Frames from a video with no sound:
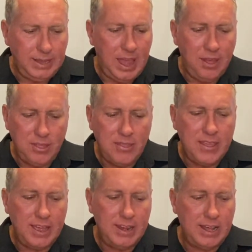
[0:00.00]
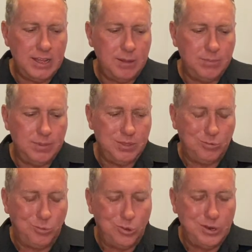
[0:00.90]
Other than that, the
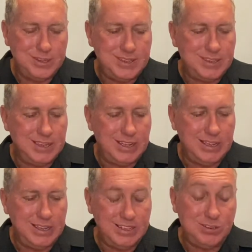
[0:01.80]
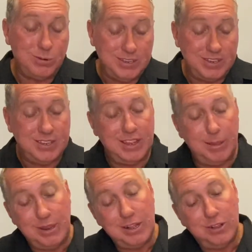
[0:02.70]
water is 26 out there,
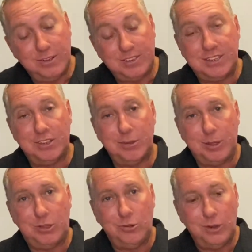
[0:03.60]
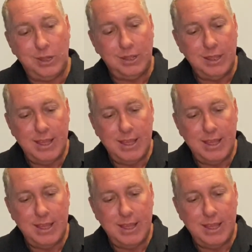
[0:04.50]
but enclosed it's still a bit cooler,